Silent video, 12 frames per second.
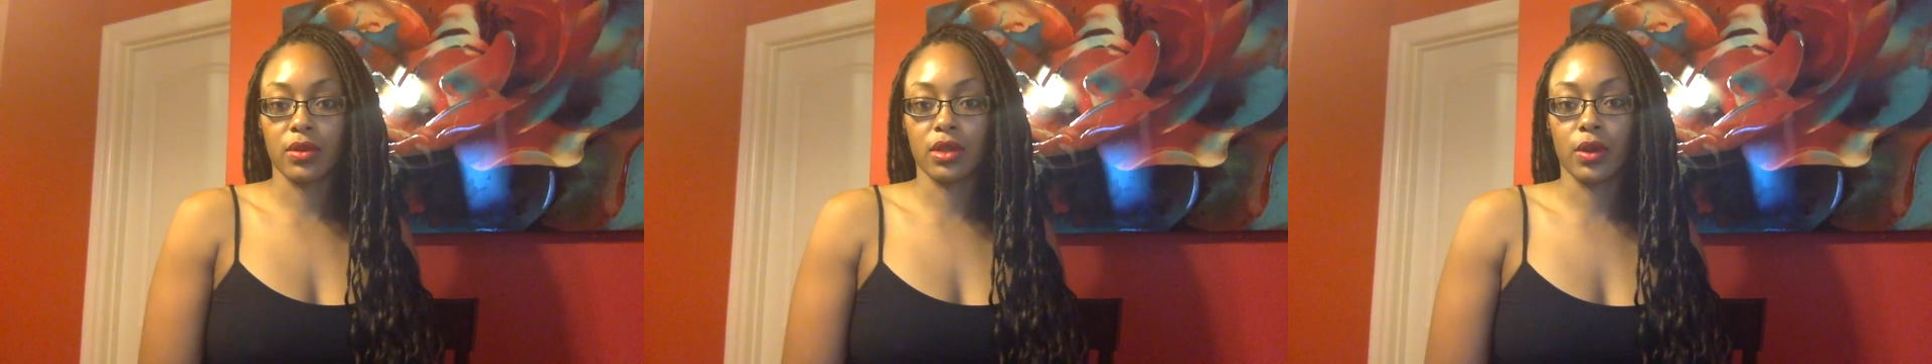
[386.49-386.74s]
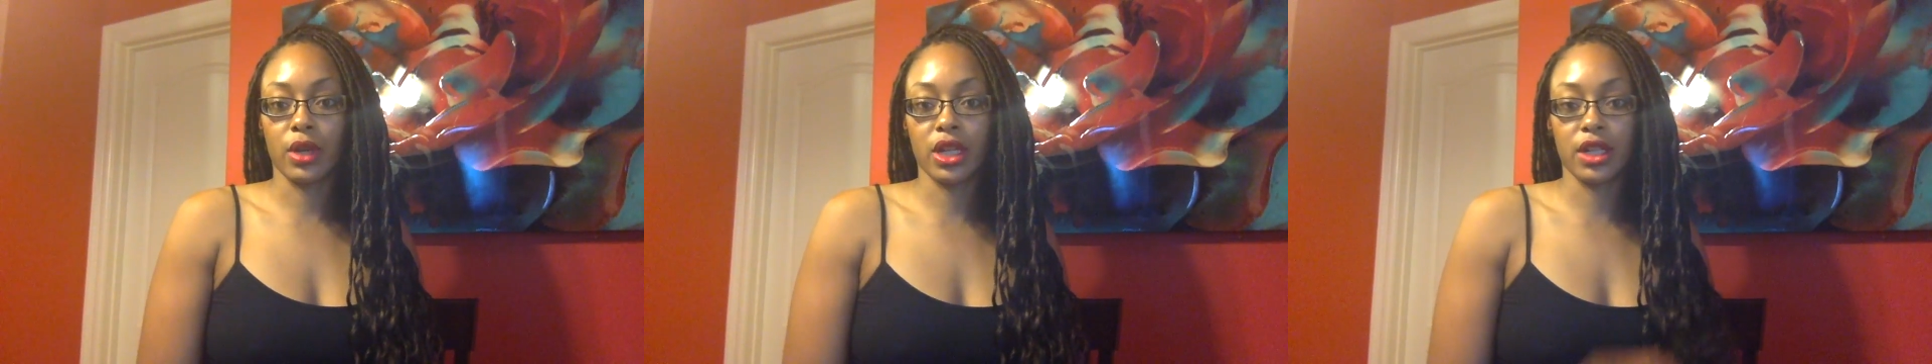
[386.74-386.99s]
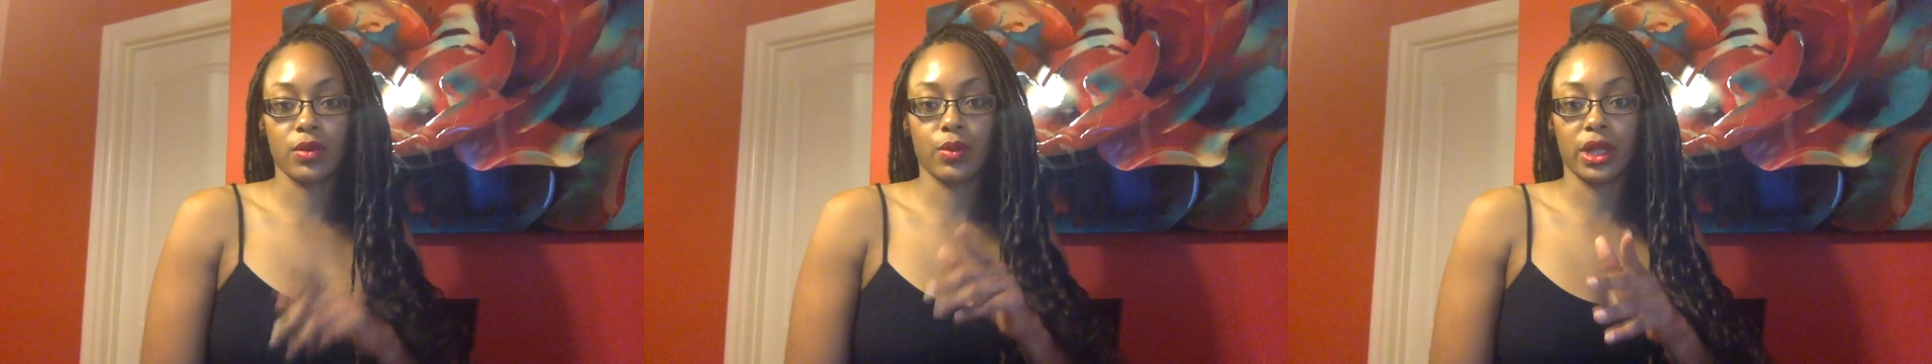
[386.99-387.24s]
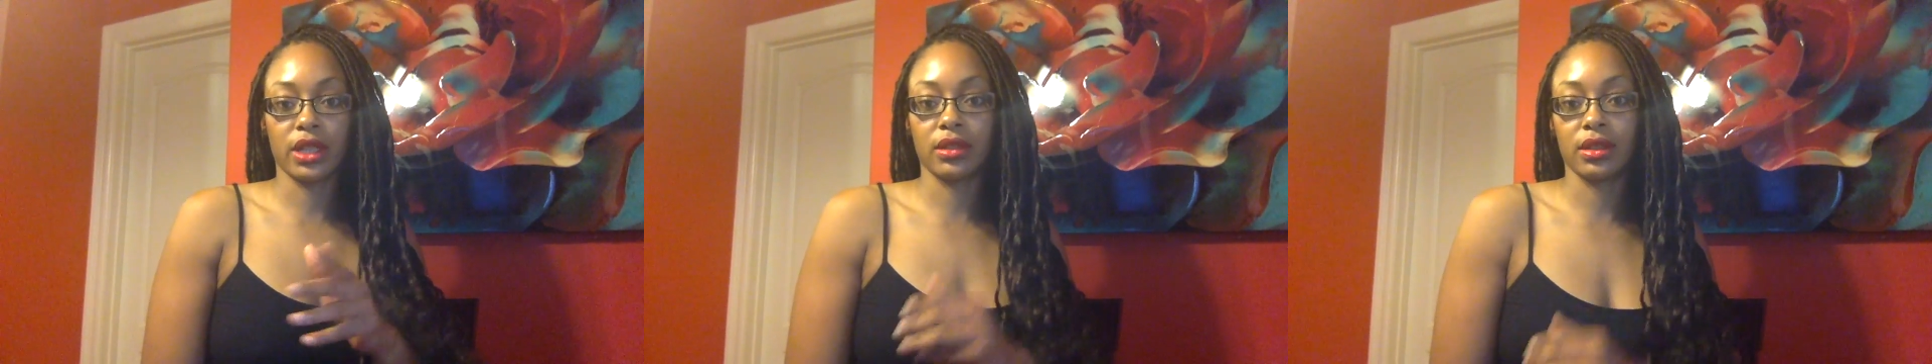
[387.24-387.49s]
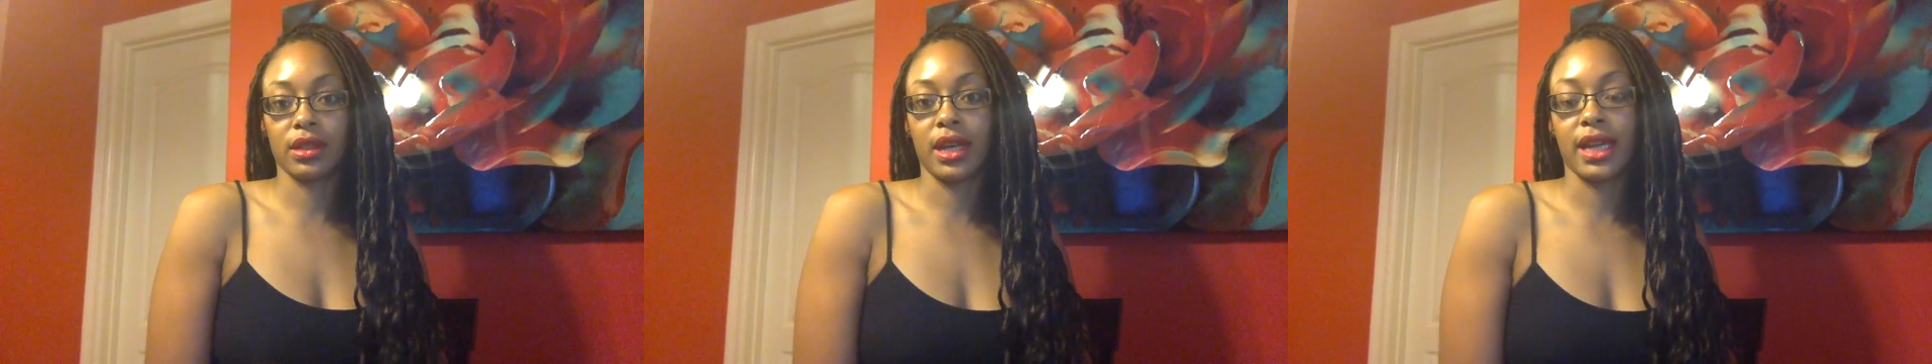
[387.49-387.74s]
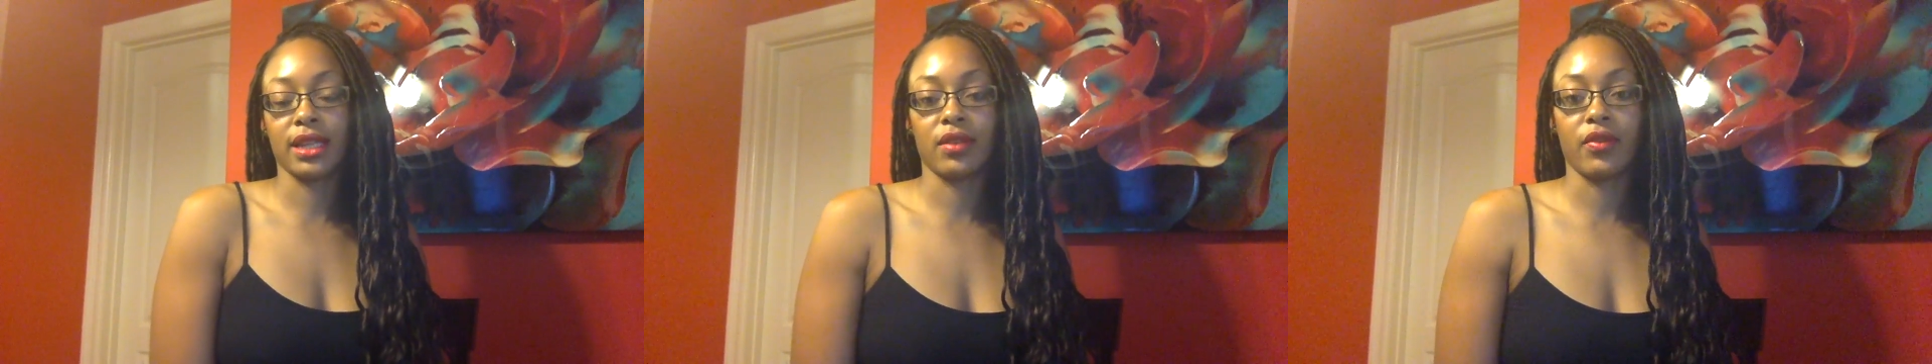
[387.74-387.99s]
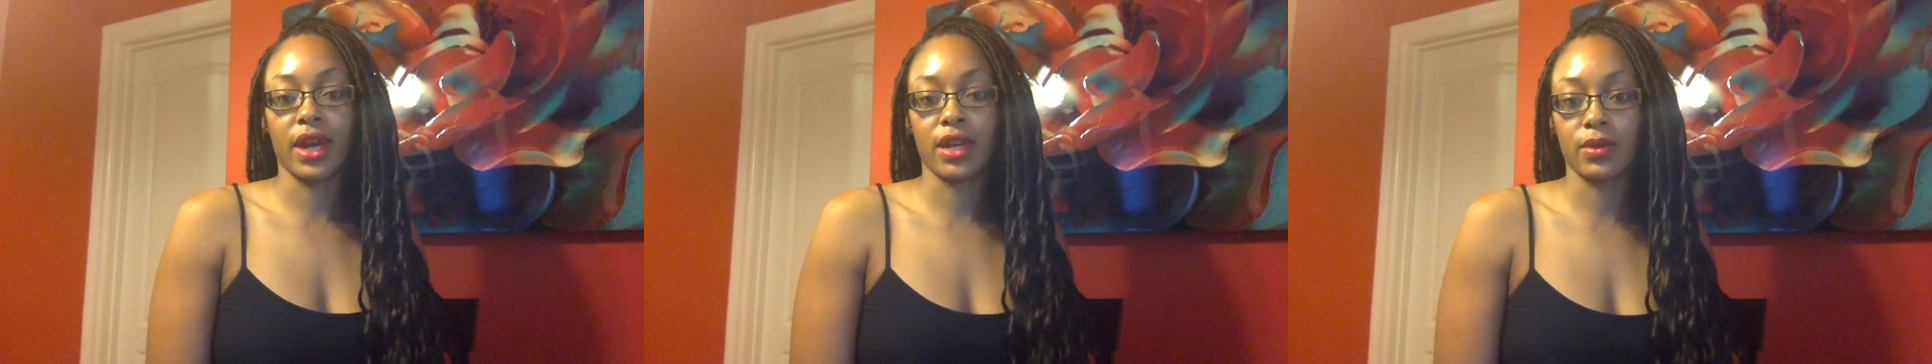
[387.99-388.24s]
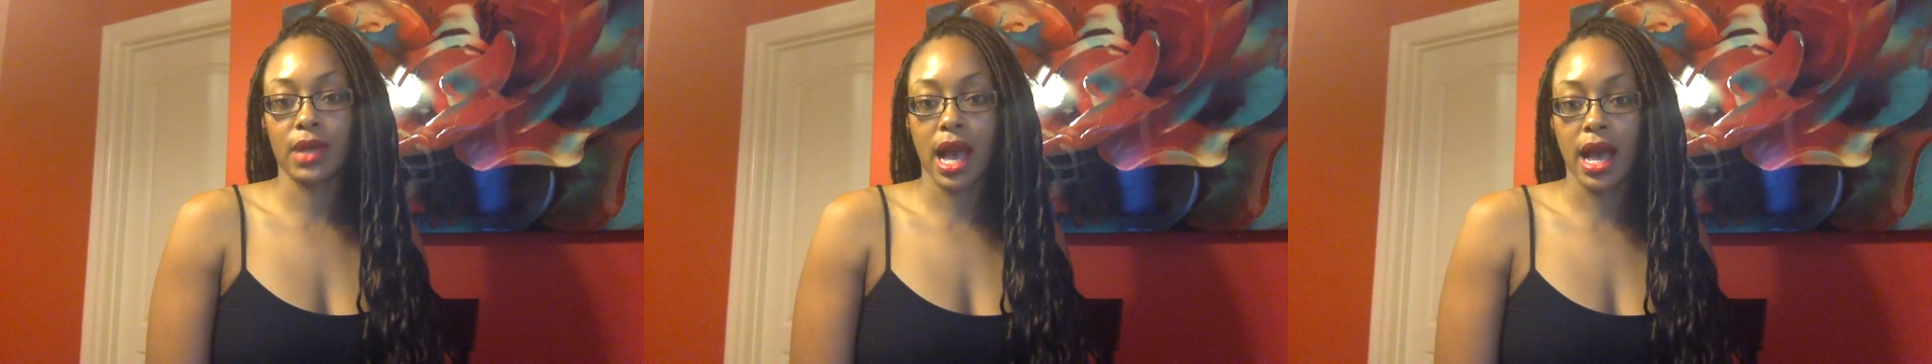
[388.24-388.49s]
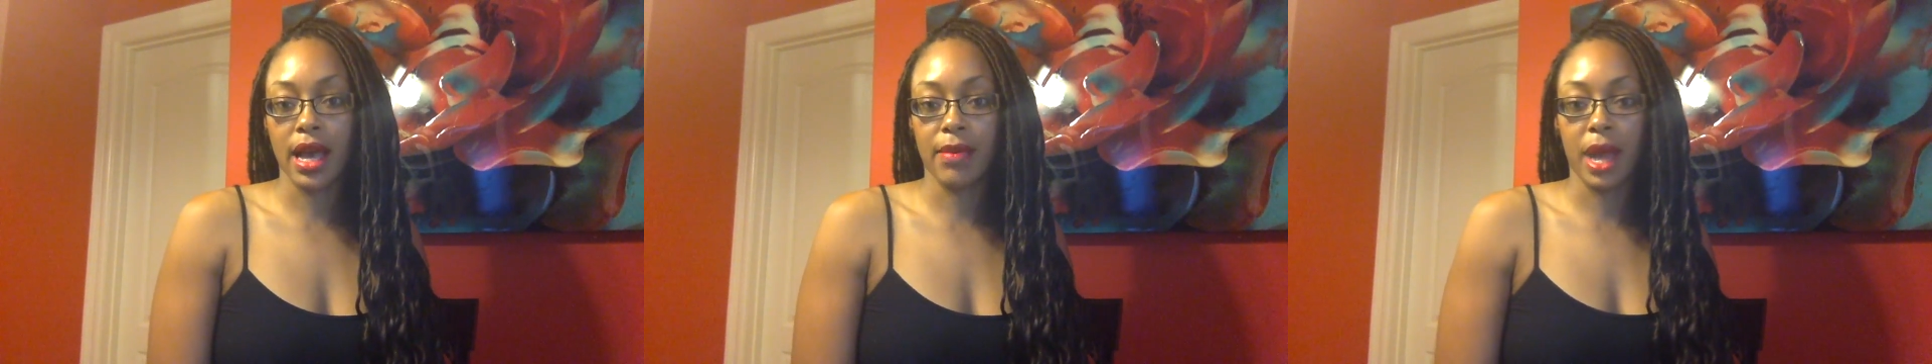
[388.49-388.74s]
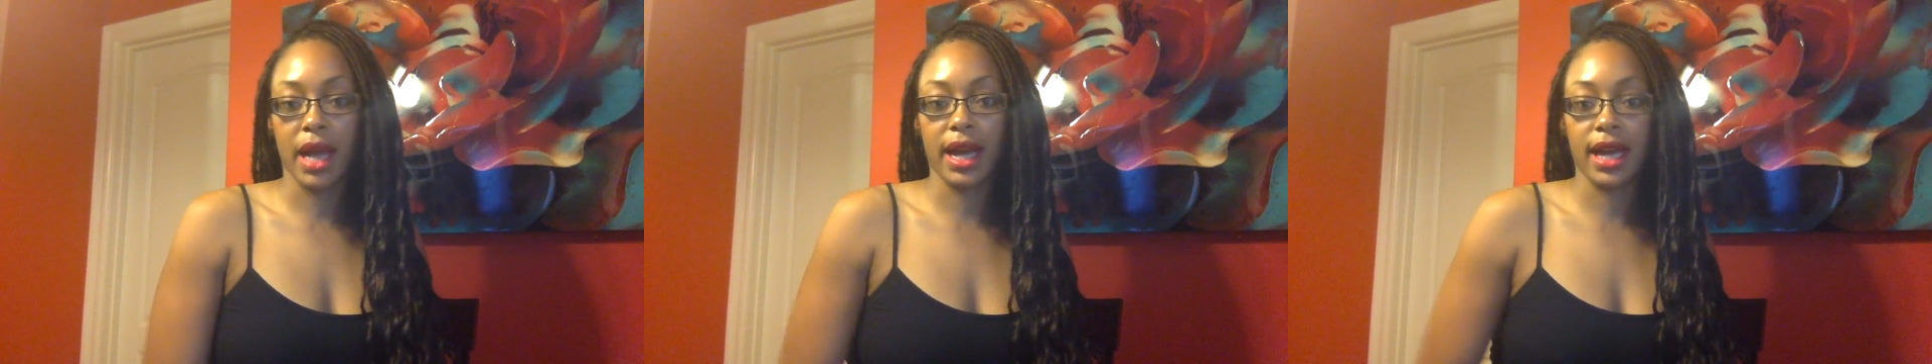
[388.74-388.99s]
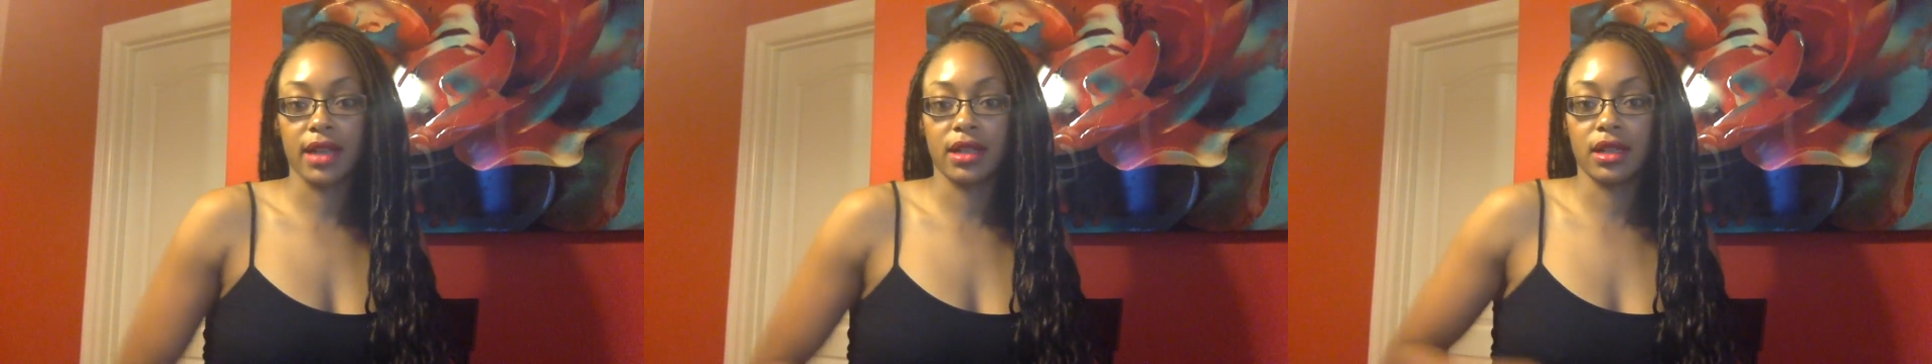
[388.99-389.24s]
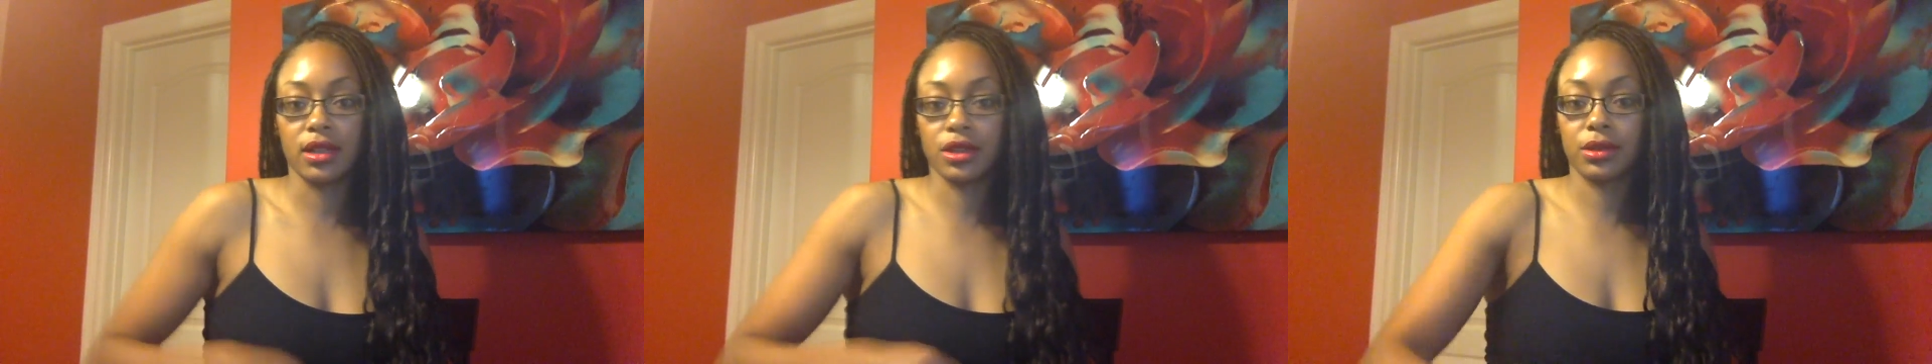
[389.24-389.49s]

So here's what it looked like the final time I got it colored.